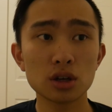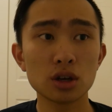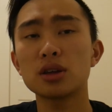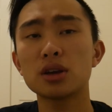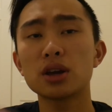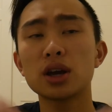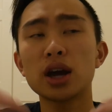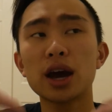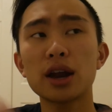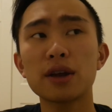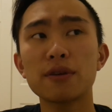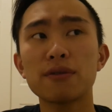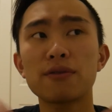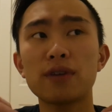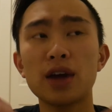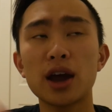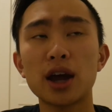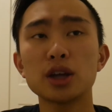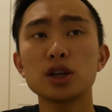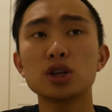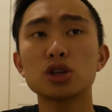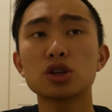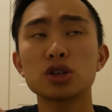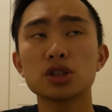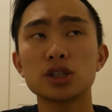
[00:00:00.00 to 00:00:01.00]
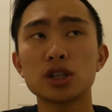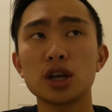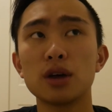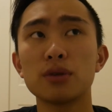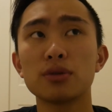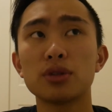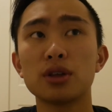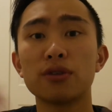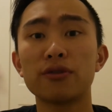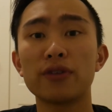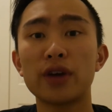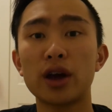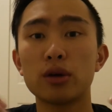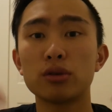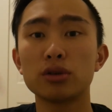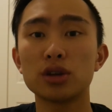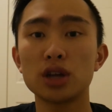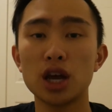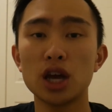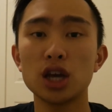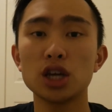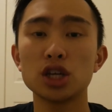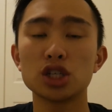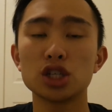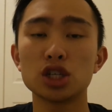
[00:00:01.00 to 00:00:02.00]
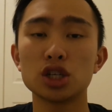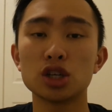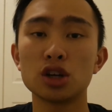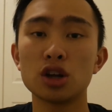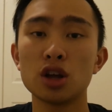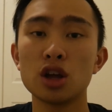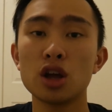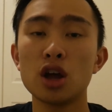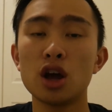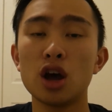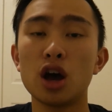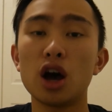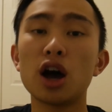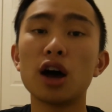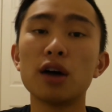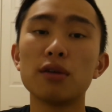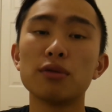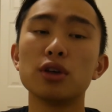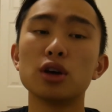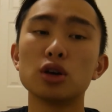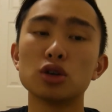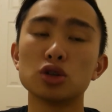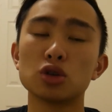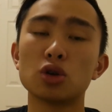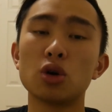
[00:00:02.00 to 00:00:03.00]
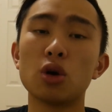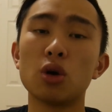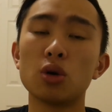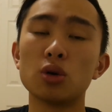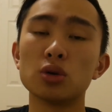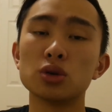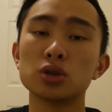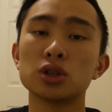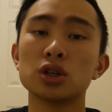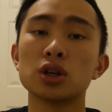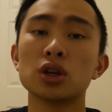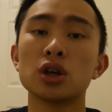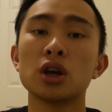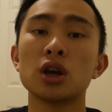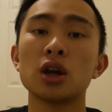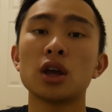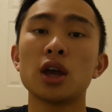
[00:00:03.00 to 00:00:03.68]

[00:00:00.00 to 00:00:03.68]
You gotta find yourself the foundation of those goals.